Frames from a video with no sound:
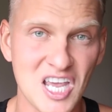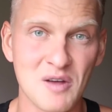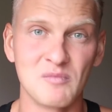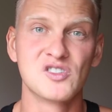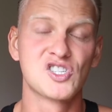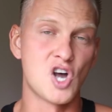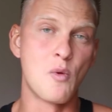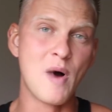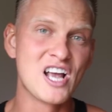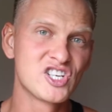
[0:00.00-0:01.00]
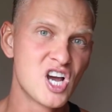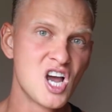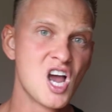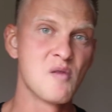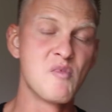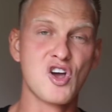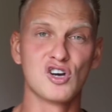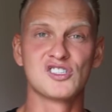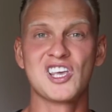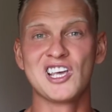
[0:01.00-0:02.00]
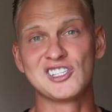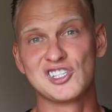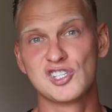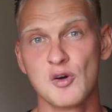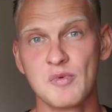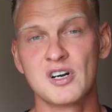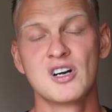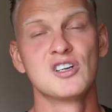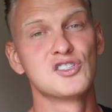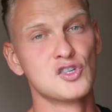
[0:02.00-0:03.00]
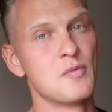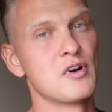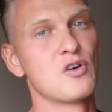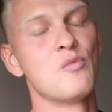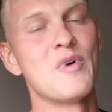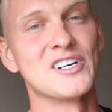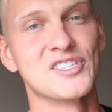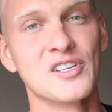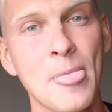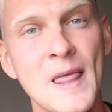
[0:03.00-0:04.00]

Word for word: him so much because he is super cool person.